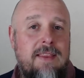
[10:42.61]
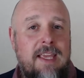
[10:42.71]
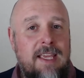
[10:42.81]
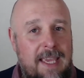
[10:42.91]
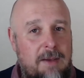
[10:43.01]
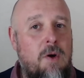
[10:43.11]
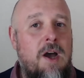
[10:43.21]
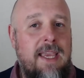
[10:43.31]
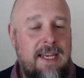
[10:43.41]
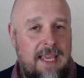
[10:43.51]
They can keep
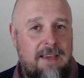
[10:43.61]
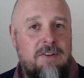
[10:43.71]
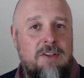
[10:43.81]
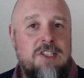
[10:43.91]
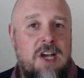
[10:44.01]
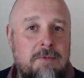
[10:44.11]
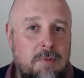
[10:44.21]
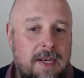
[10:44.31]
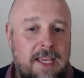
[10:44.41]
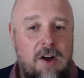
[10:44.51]
working even on times
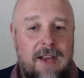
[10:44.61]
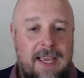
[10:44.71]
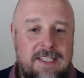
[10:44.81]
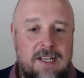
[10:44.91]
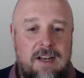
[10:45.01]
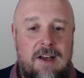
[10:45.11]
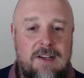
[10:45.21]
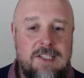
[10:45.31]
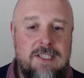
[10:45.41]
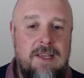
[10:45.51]
when they can't get to
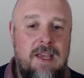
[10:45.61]
class.